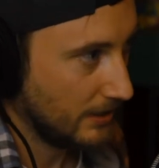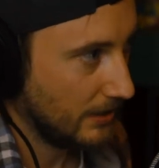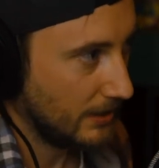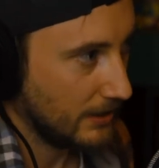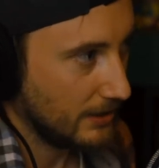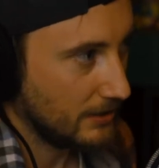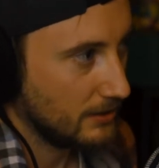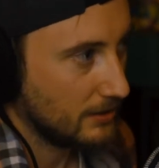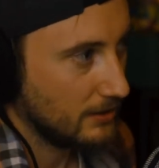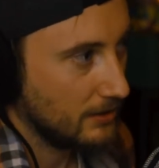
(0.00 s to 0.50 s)

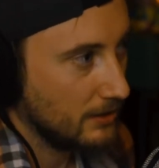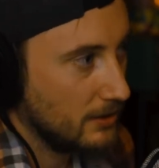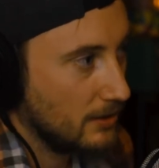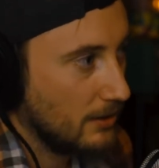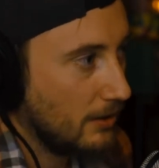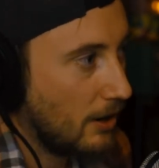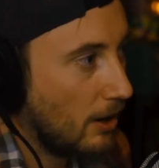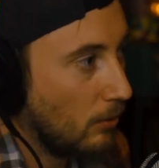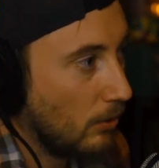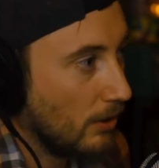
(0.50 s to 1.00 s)
is
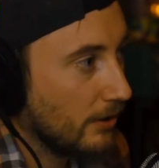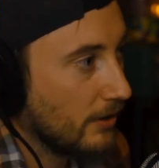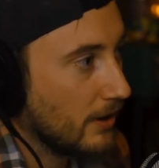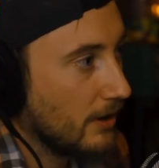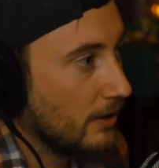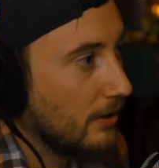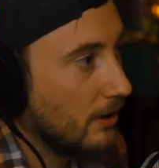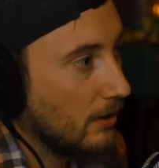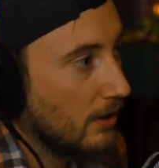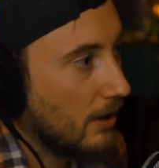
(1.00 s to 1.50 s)
not worth
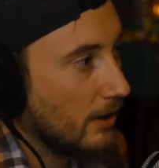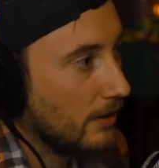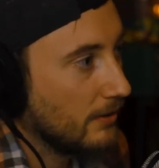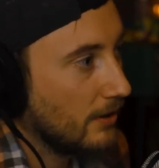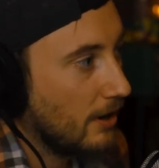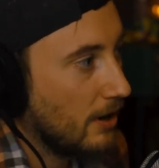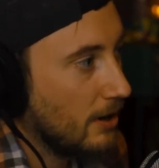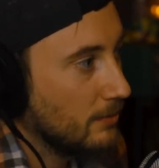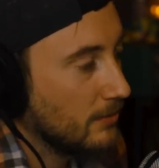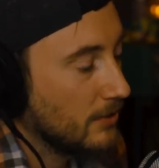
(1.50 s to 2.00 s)
it a lot of
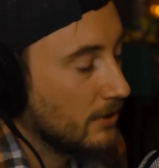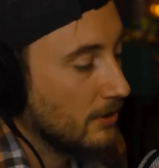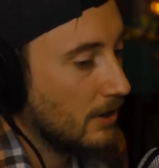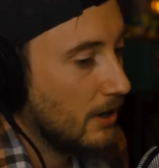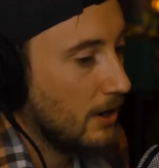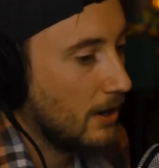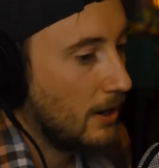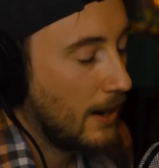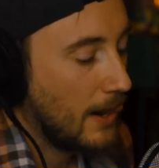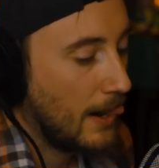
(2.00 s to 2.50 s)
times.
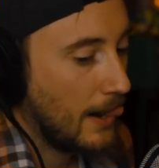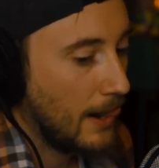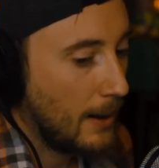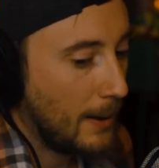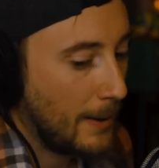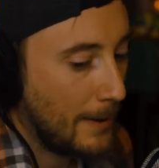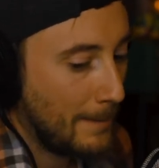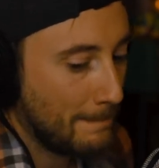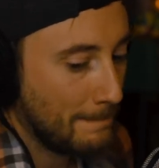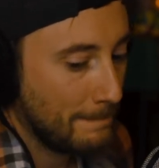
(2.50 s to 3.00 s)

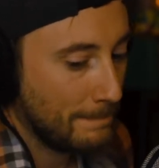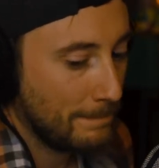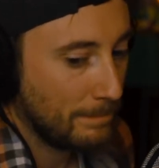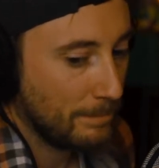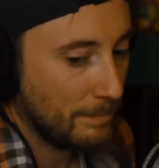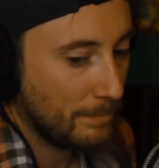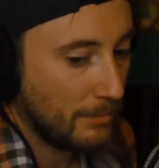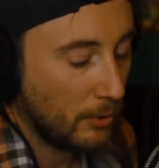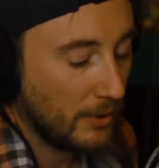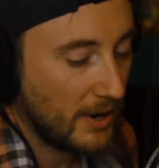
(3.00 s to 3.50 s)
But
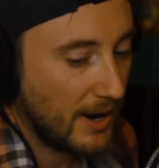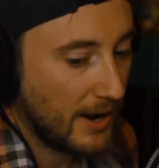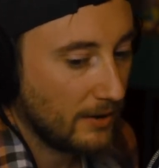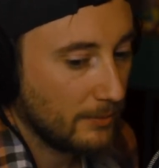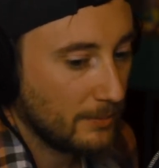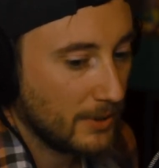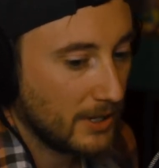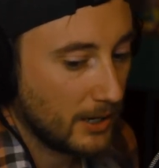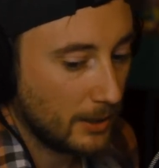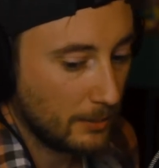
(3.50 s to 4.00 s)
we have
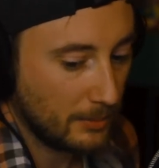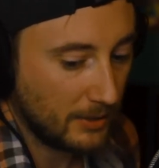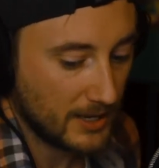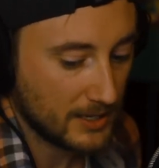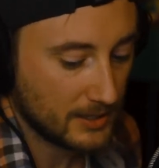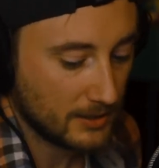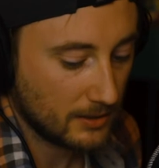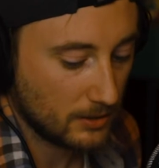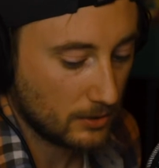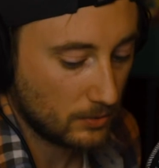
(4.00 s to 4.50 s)
been at
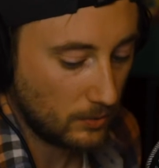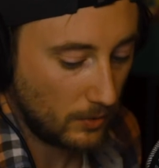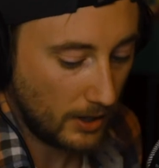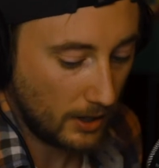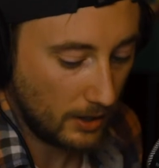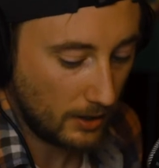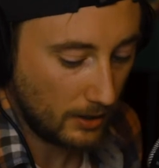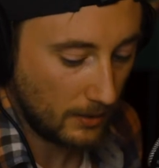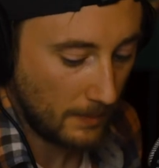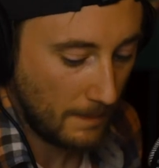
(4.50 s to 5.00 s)
places
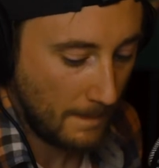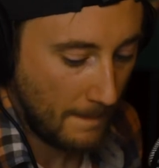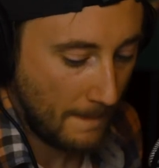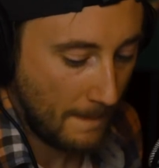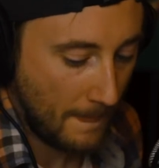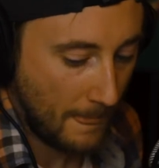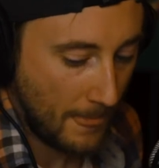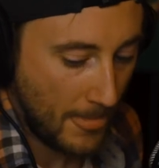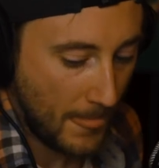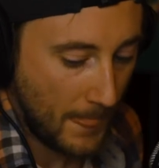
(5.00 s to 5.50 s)
where,
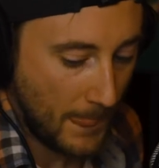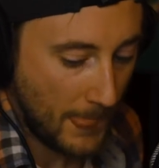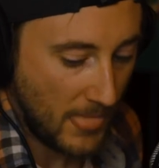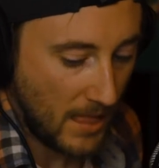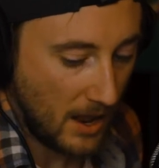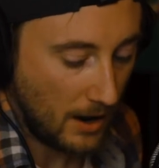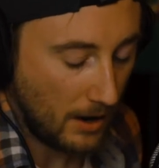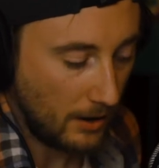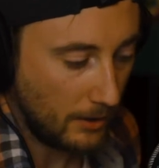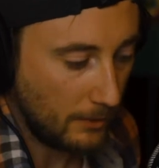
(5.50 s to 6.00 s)

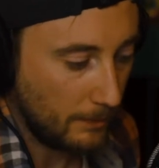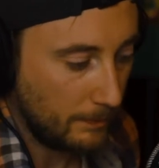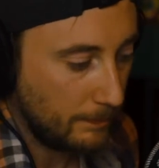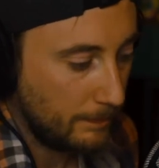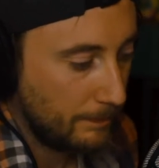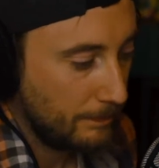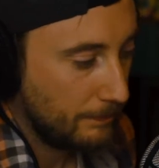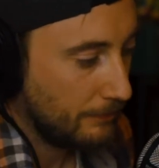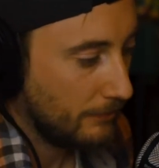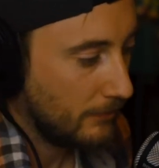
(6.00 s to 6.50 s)

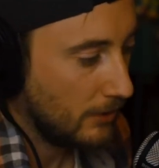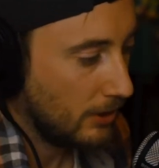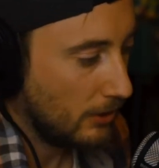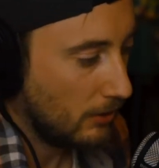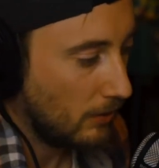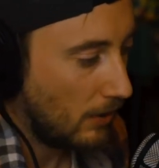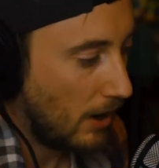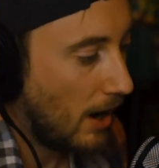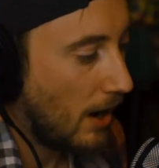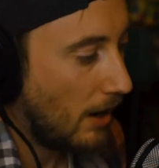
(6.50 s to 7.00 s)

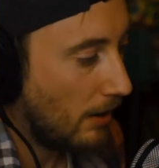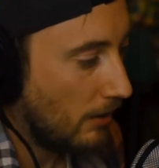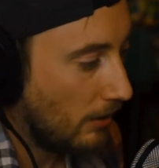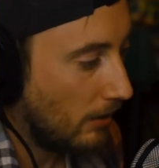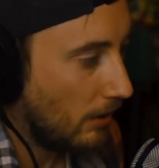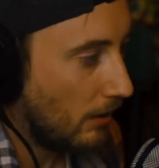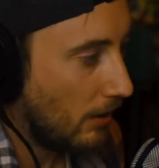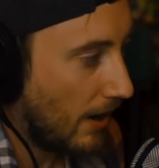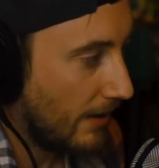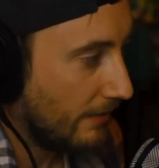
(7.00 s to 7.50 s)

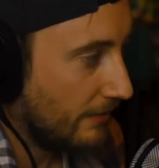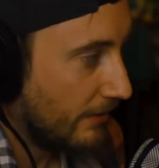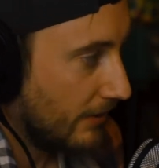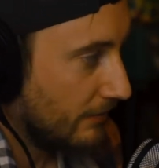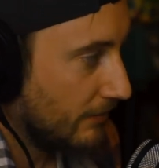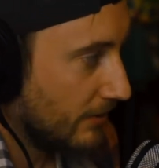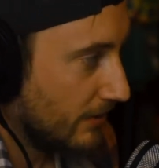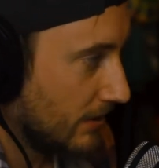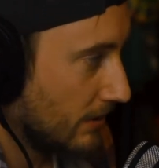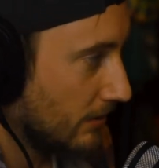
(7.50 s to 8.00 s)
I've
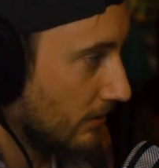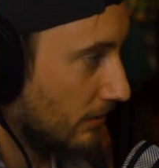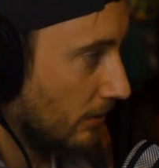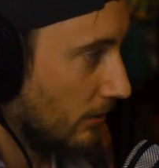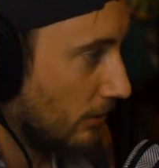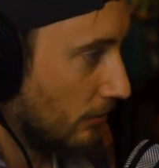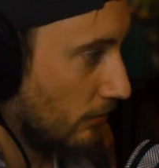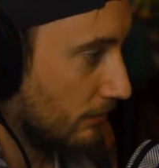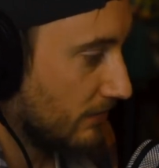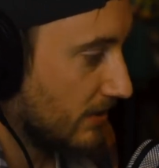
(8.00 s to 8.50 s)

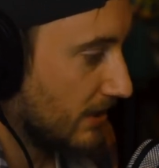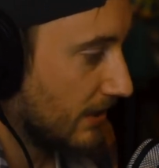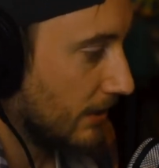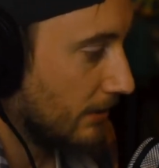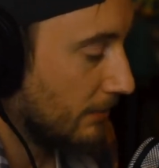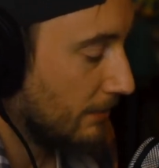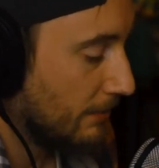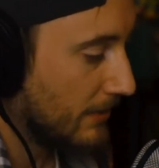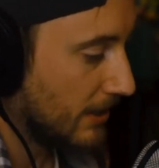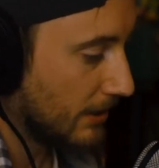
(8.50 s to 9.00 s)
even,
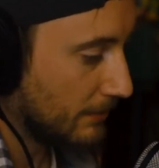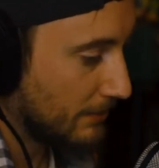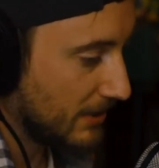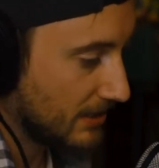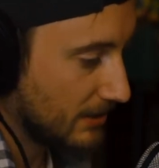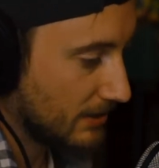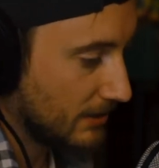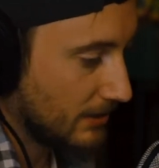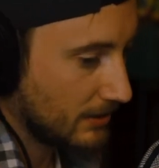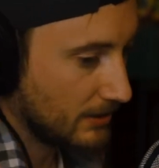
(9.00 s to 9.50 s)
seen big
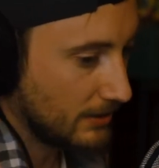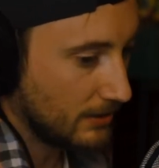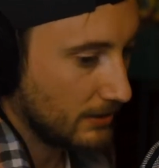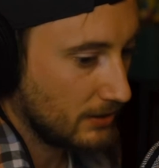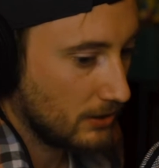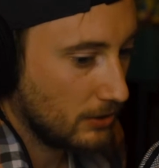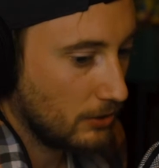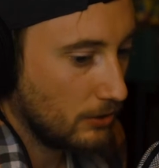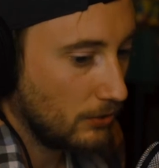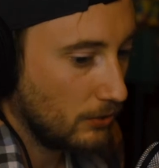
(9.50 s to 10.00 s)

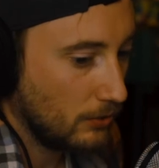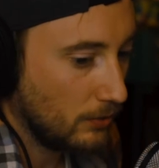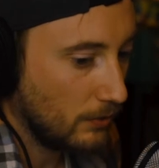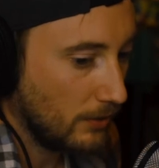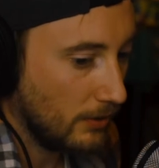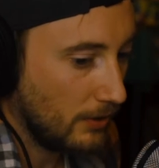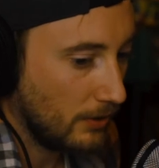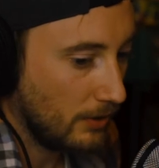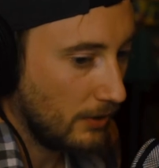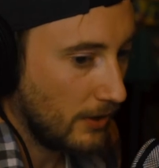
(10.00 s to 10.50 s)
businesses who
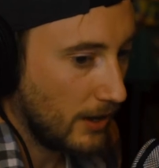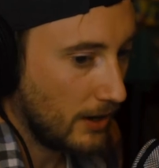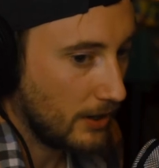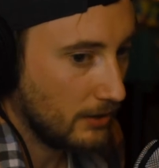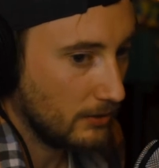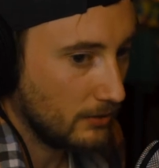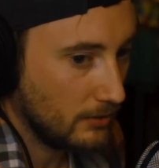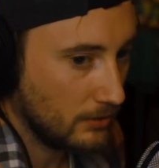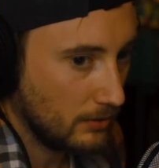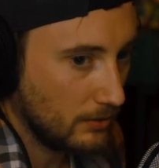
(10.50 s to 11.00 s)

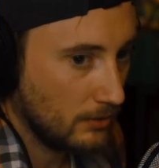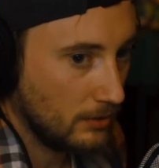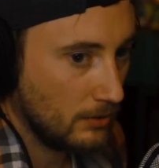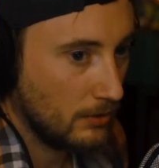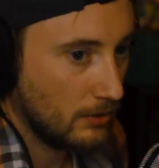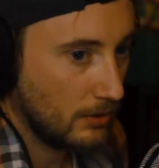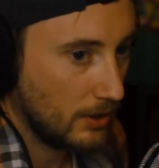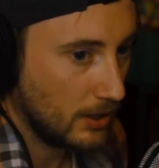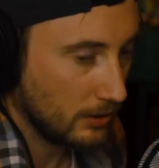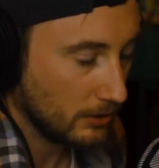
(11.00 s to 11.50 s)
they
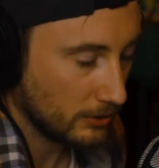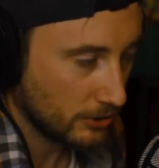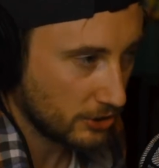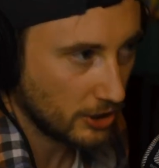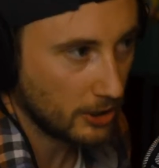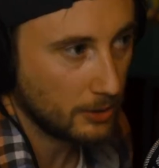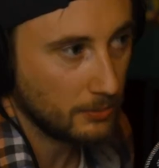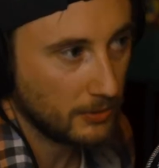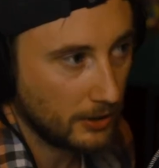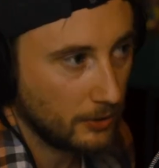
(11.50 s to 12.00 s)
they
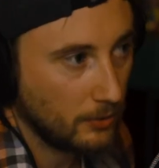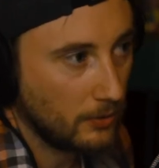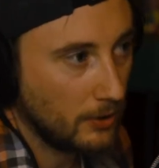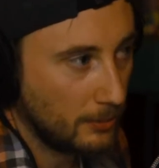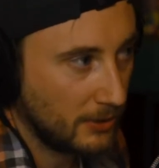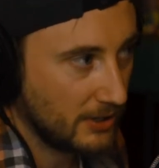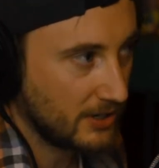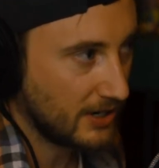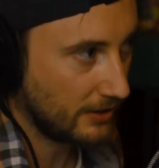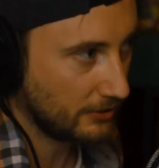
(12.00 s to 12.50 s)
legitimately want to protect